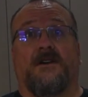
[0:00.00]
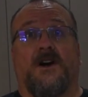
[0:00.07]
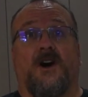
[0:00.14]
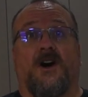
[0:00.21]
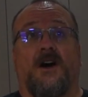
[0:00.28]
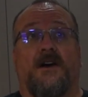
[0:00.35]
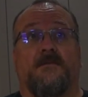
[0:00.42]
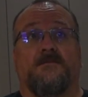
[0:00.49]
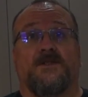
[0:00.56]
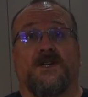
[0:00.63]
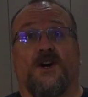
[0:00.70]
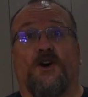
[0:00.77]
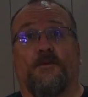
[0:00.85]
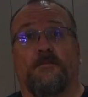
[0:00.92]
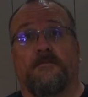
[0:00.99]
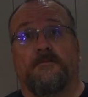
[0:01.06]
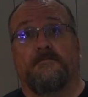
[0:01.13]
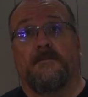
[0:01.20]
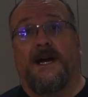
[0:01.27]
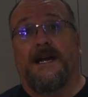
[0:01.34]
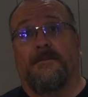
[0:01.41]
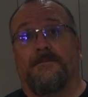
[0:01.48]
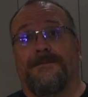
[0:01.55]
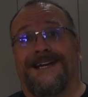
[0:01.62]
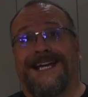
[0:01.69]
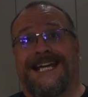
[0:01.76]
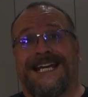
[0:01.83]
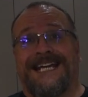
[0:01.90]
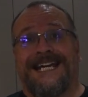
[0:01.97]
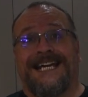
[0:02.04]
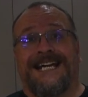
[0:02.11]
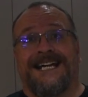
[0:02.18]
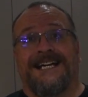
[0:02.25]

home to help make me